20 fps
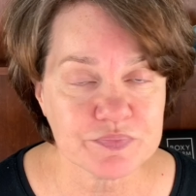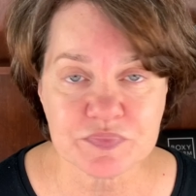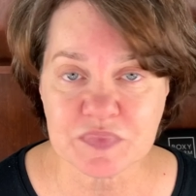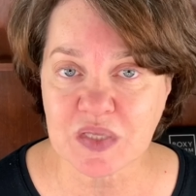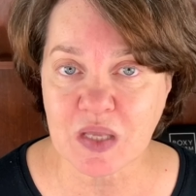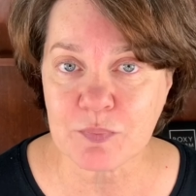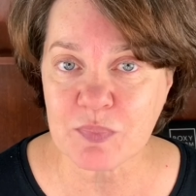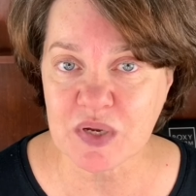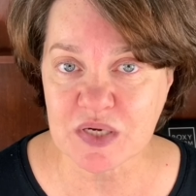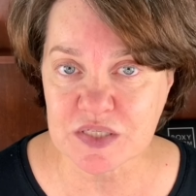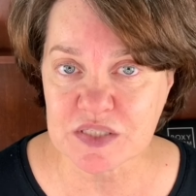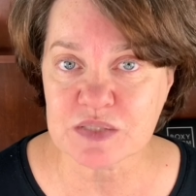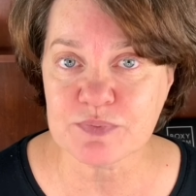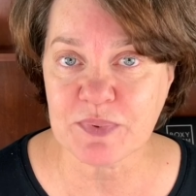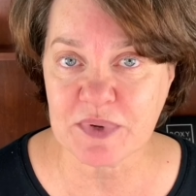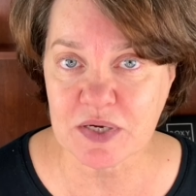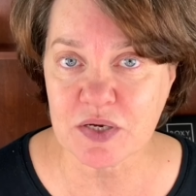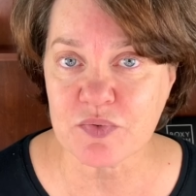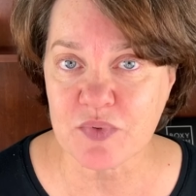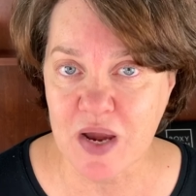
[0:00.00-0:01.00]
but it's
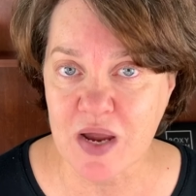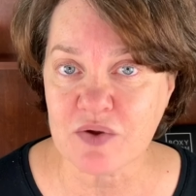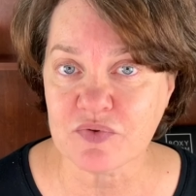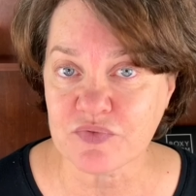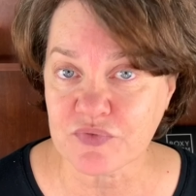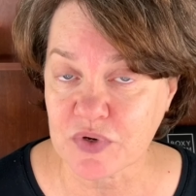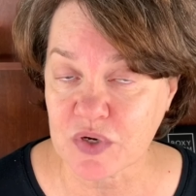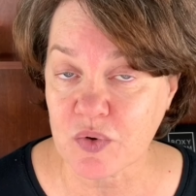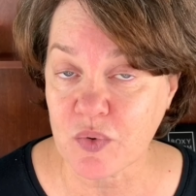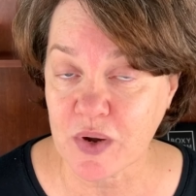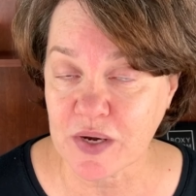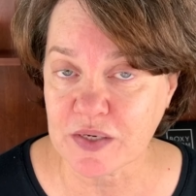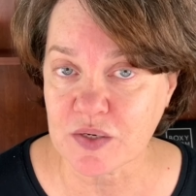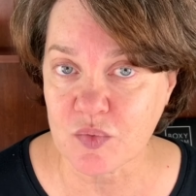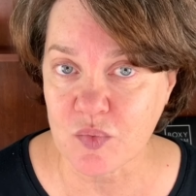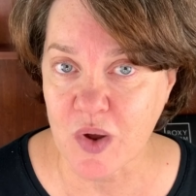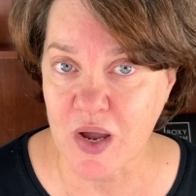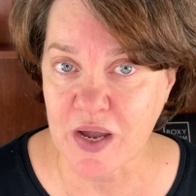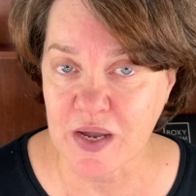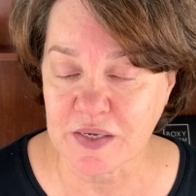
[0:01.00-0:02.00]
been around for quite a
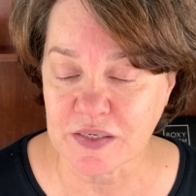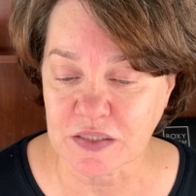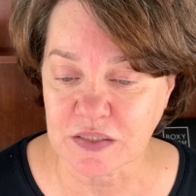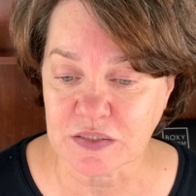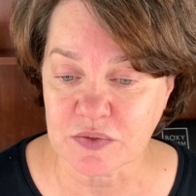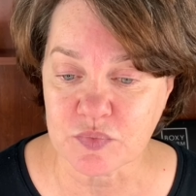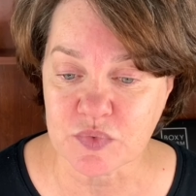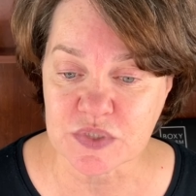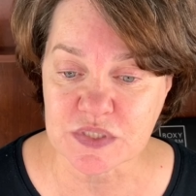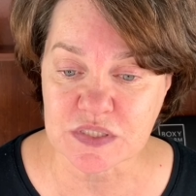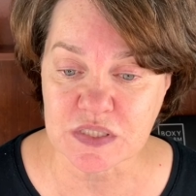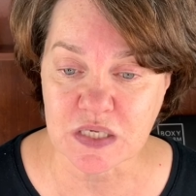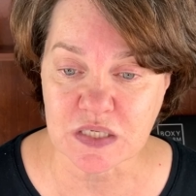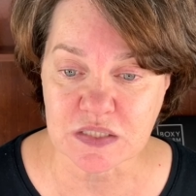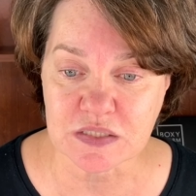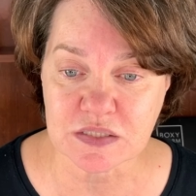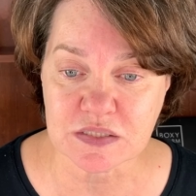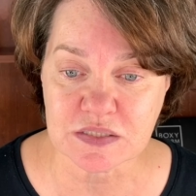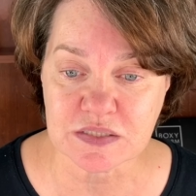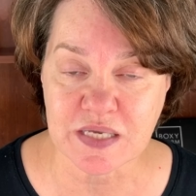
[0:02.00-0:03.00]
while. It was
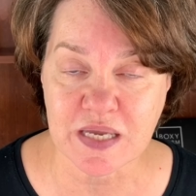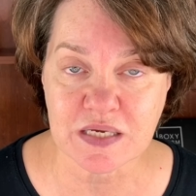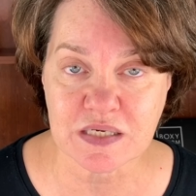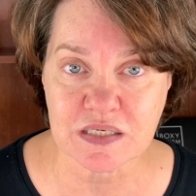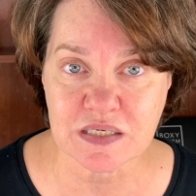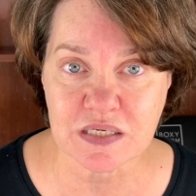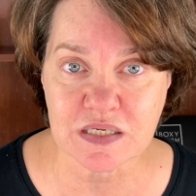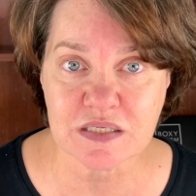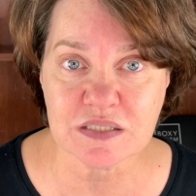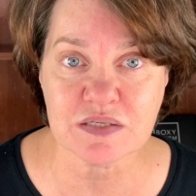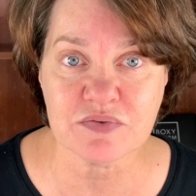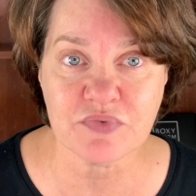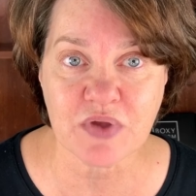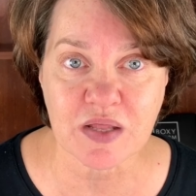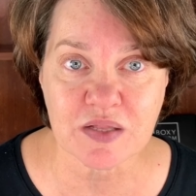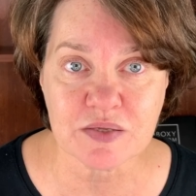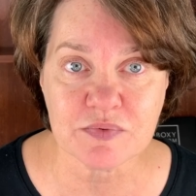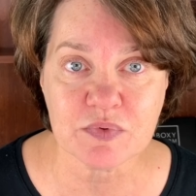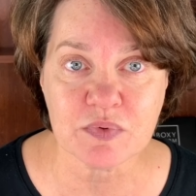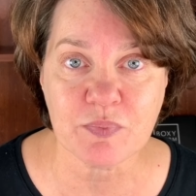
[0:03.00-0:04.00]
a technique
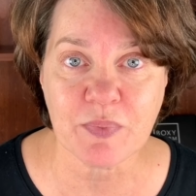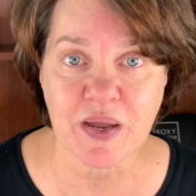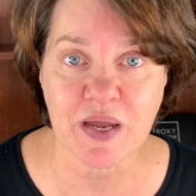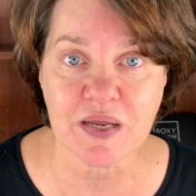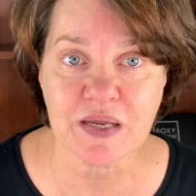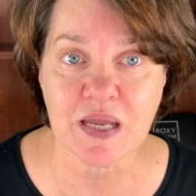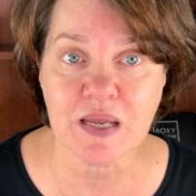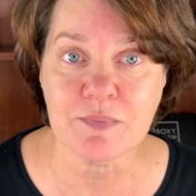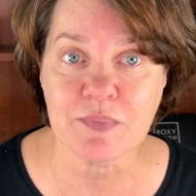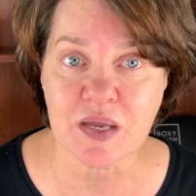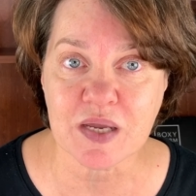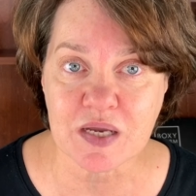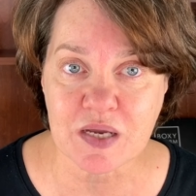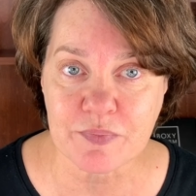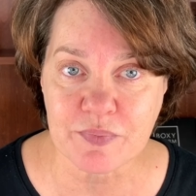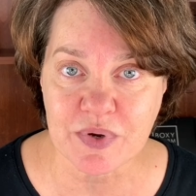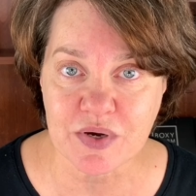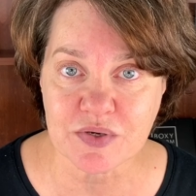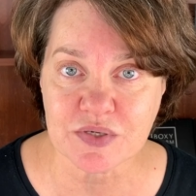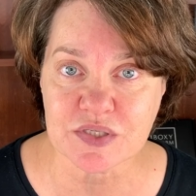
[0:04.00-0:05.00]
developed by a makeup
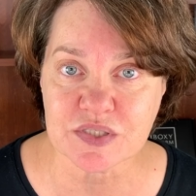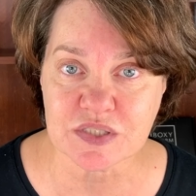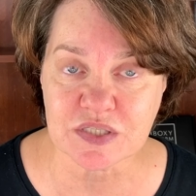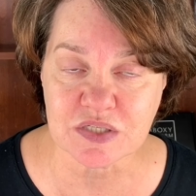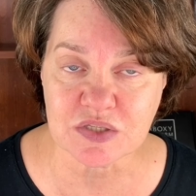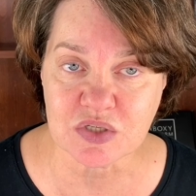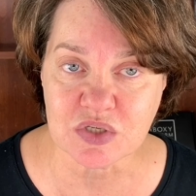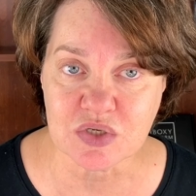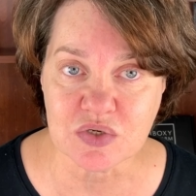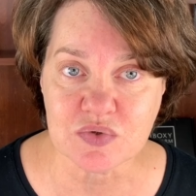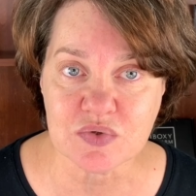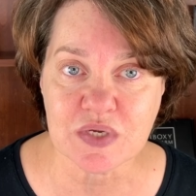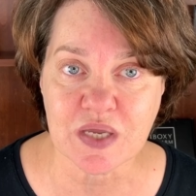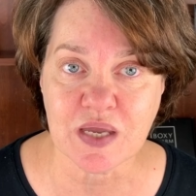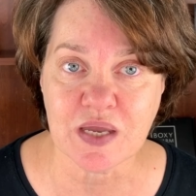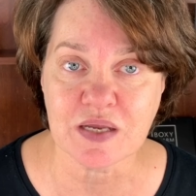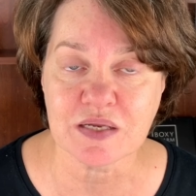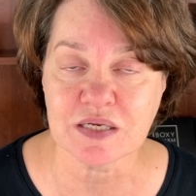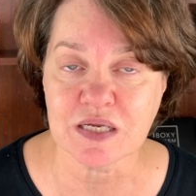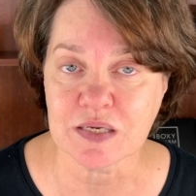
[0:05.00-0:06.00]
artist in the
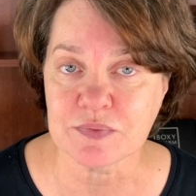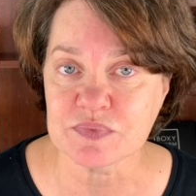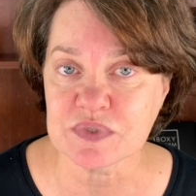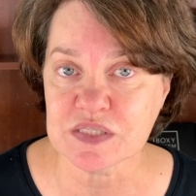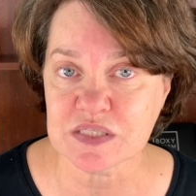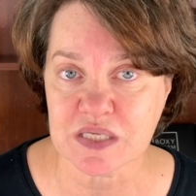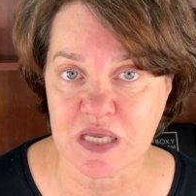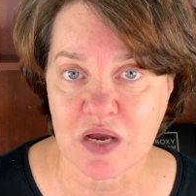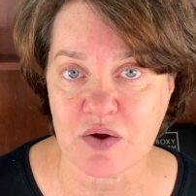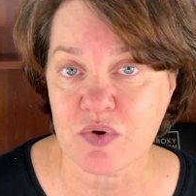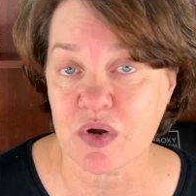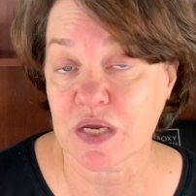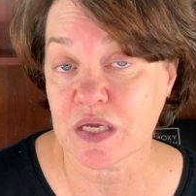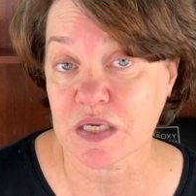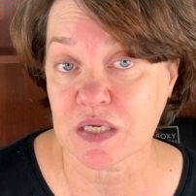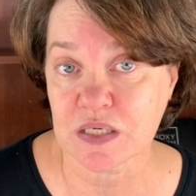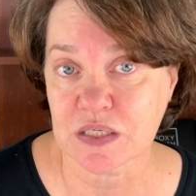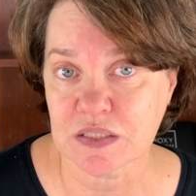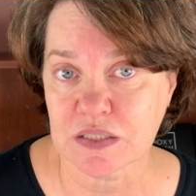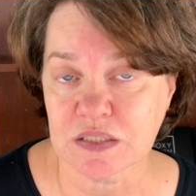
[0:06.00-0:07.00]
UK named Sarah
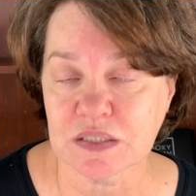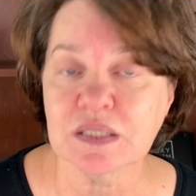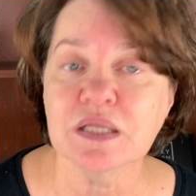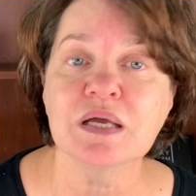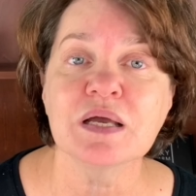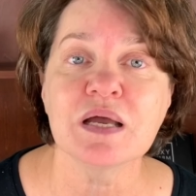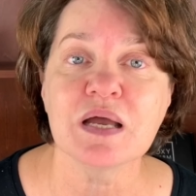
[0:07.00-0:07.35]
Hill.